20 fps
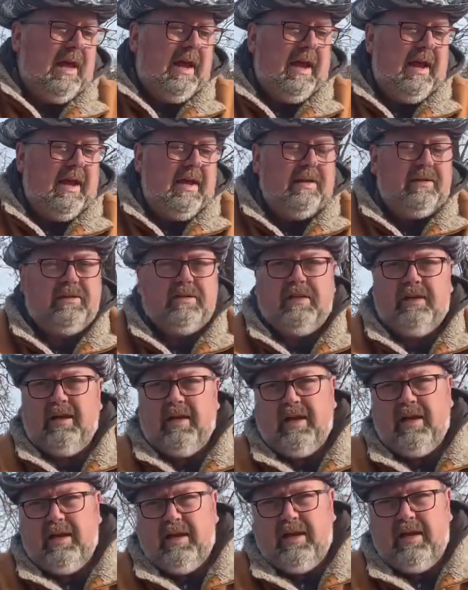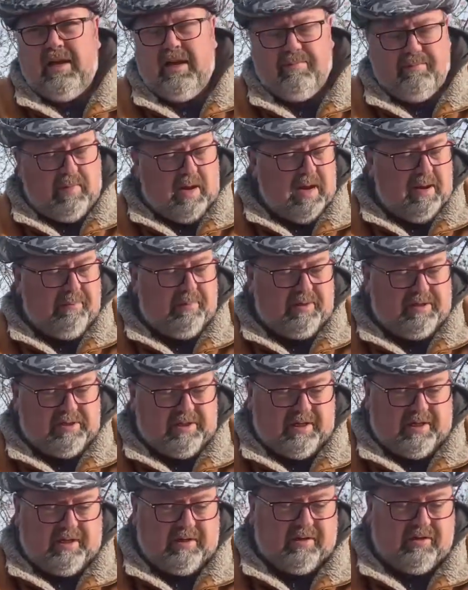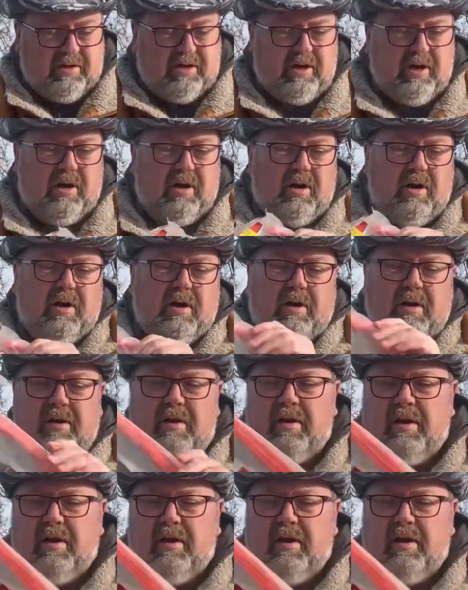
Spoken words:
And in my particular car,